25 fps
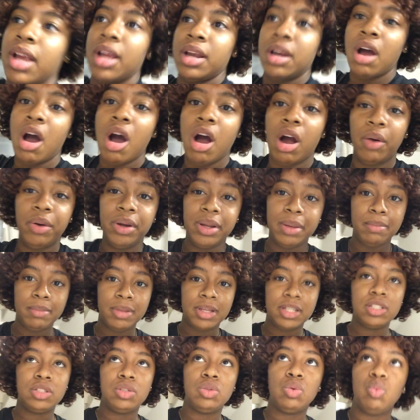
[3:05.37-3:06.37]
And I already
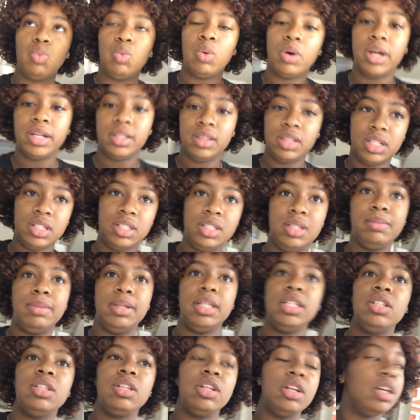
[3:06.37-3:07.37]
missed one this
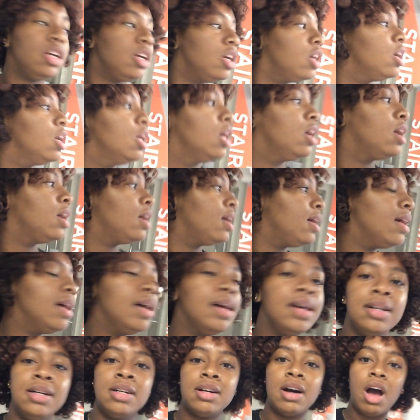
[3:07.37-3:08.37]
semester.
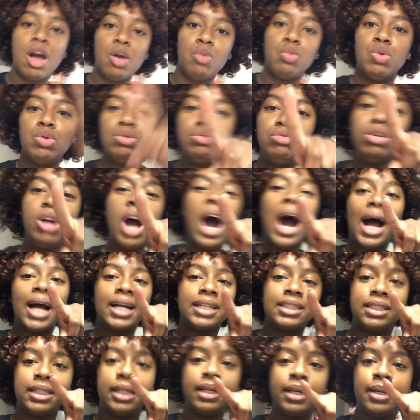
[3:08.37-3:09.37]
I will
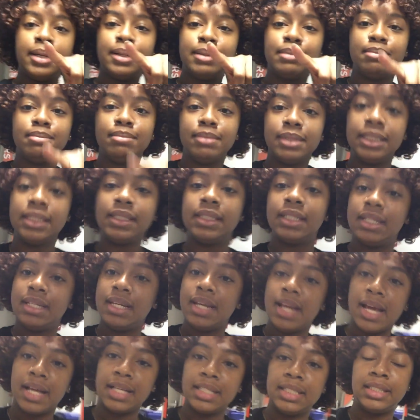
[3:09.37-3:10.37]
not miss the
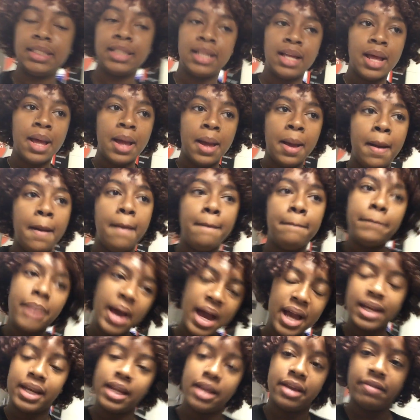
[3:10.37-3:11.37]
next
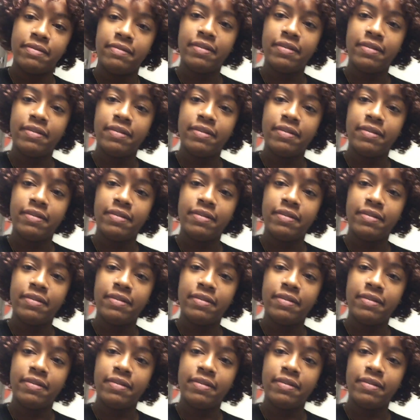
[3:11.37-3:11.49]
painting